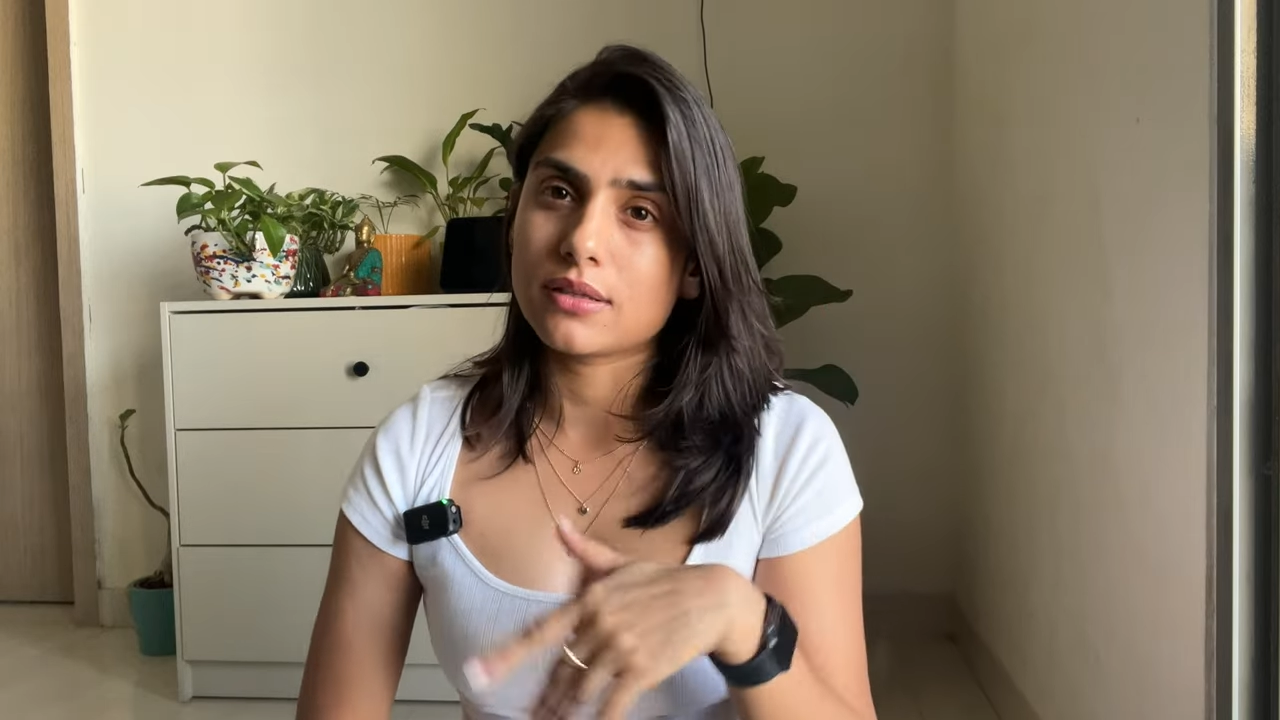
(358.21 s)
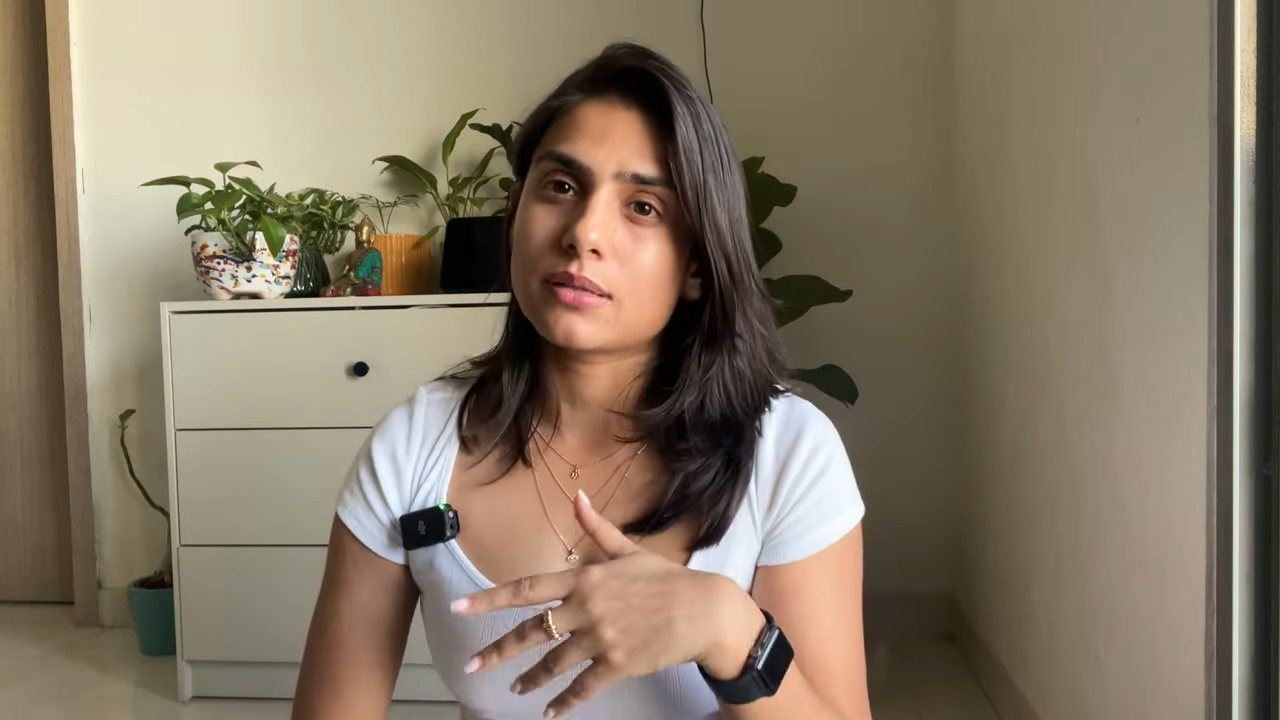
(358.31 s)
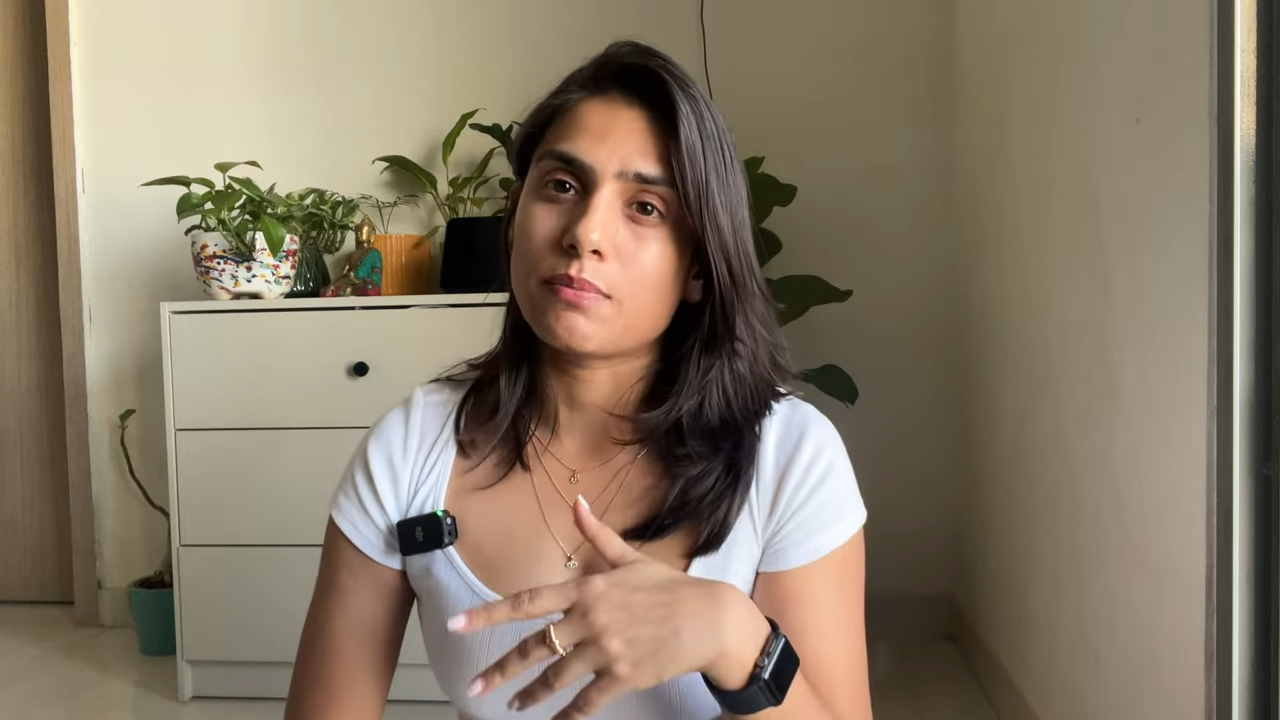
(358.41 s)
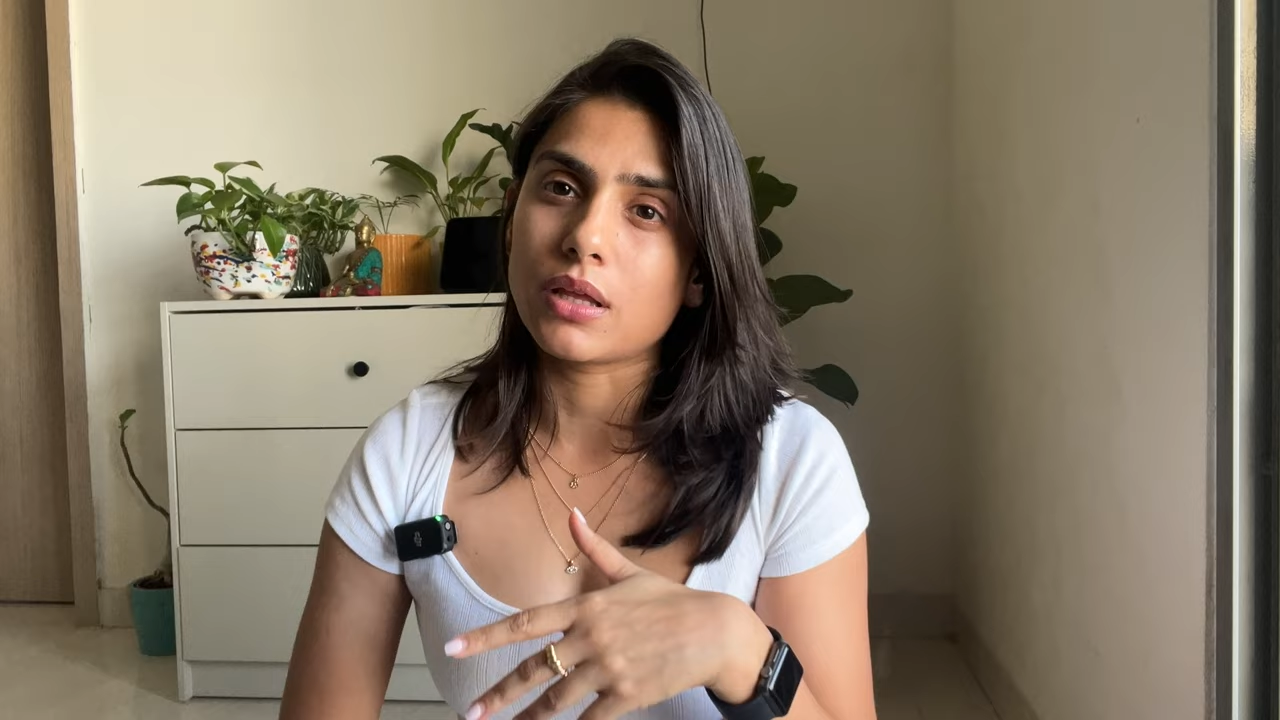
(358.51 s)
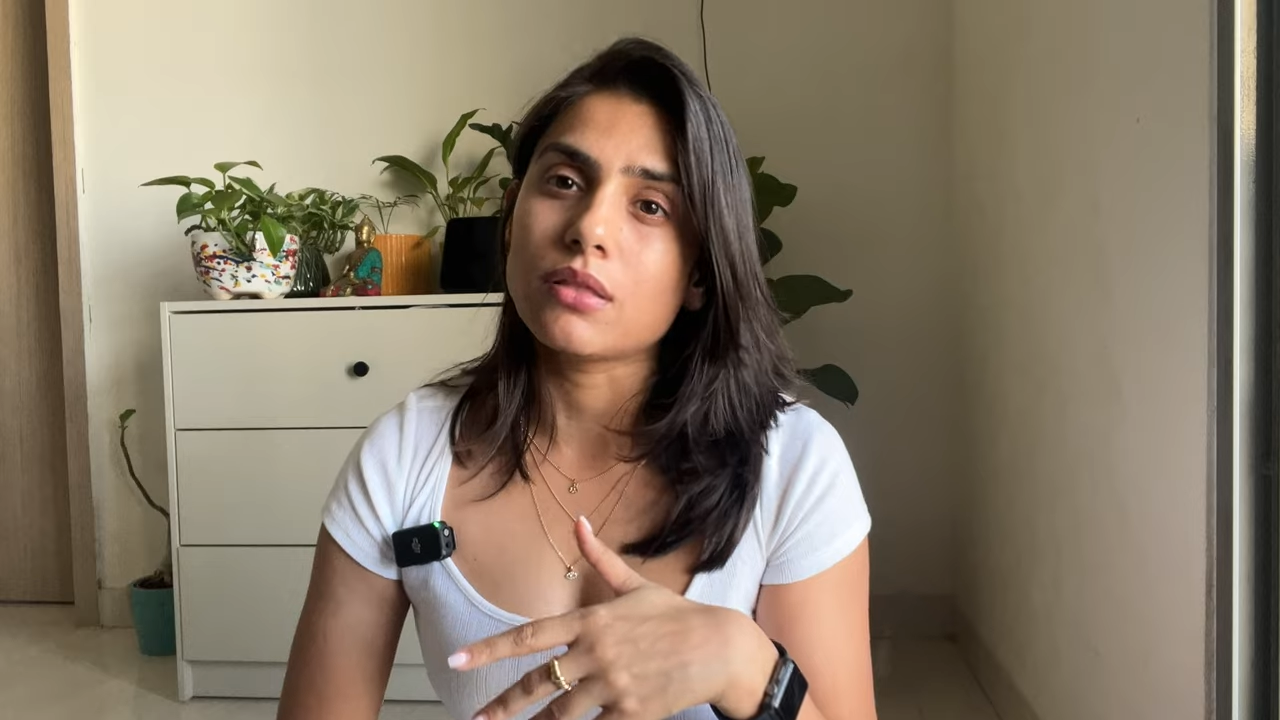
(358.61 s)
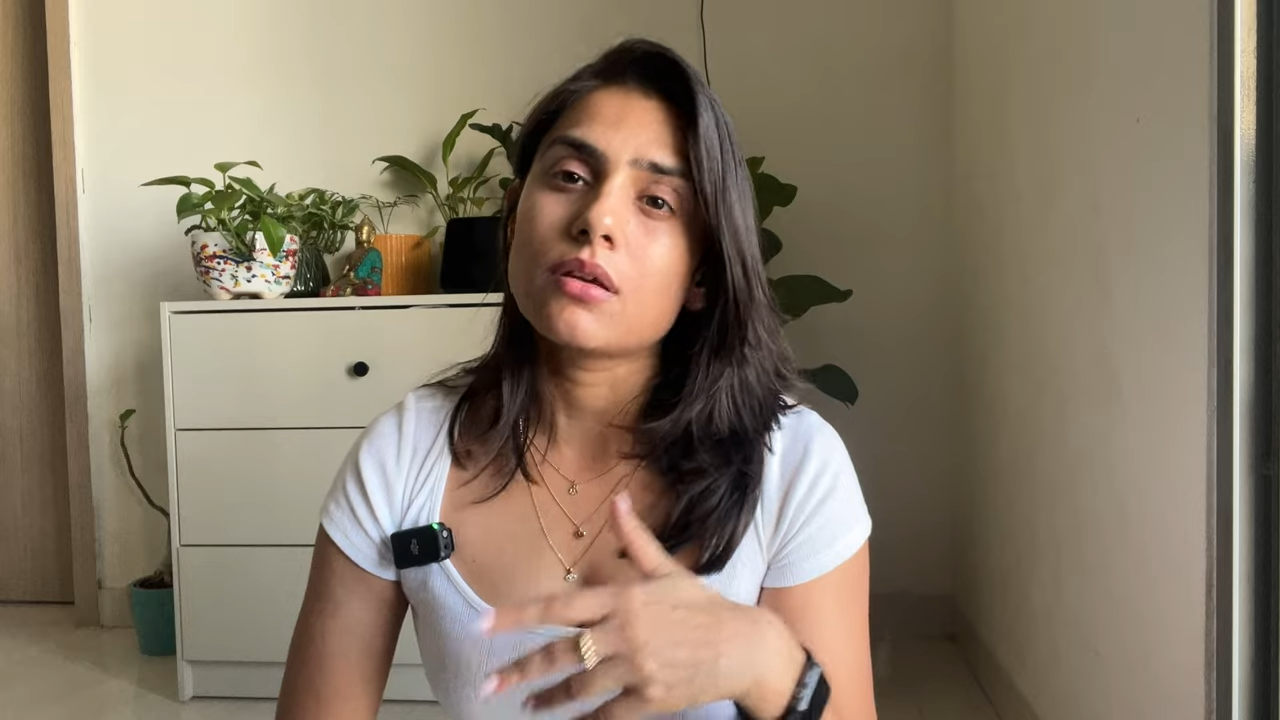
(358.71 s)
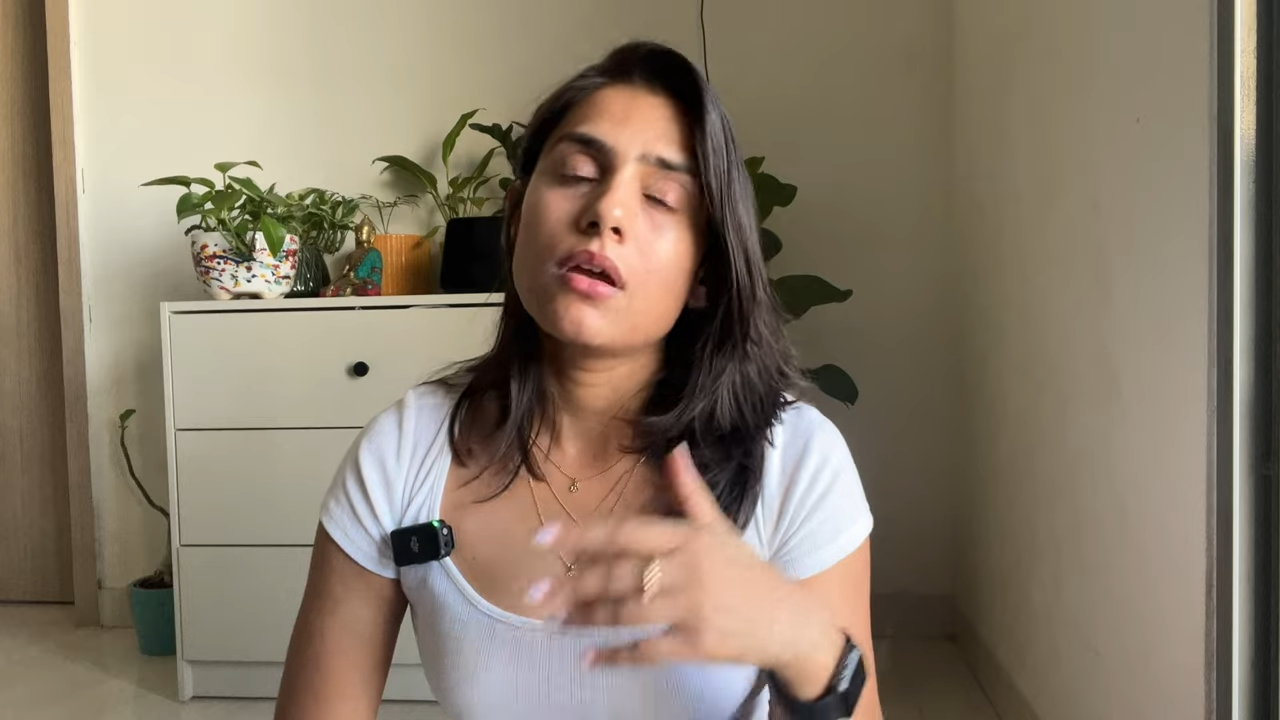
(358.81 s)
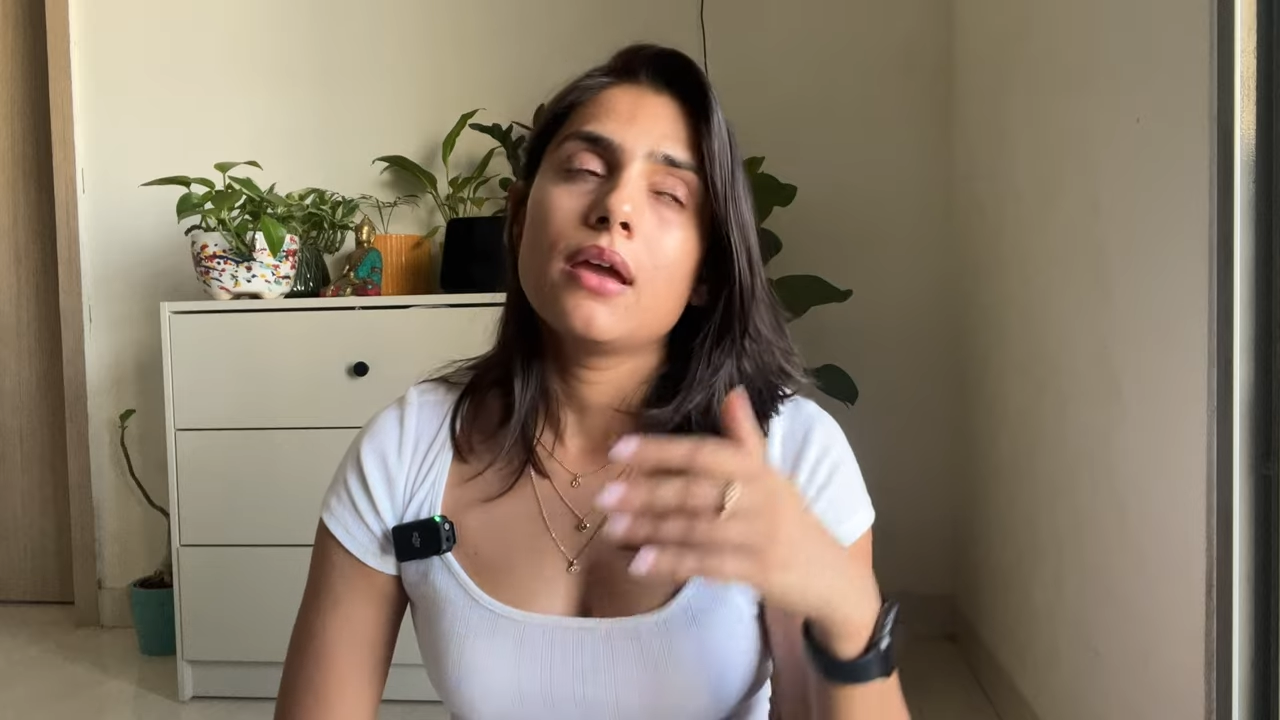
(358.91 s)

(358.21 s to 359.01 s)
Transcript: this month.